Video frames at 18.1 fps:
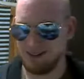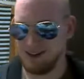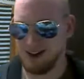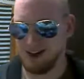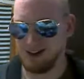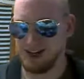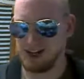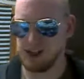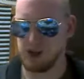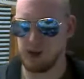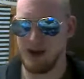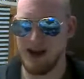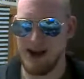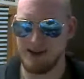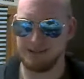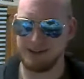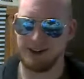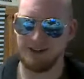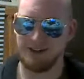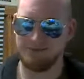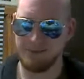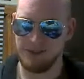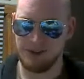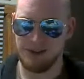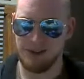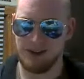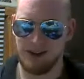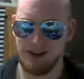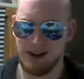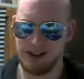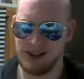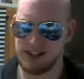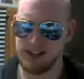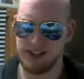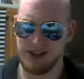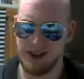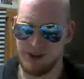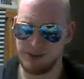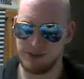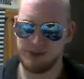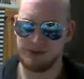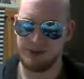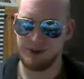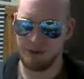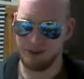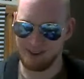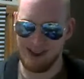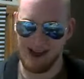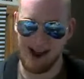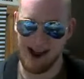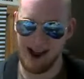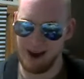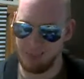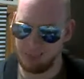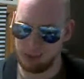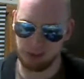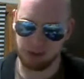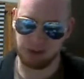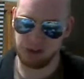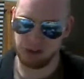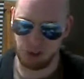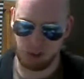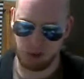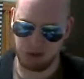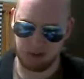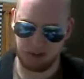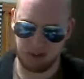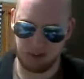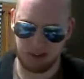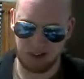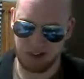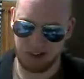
Unless it comes from a reliable source.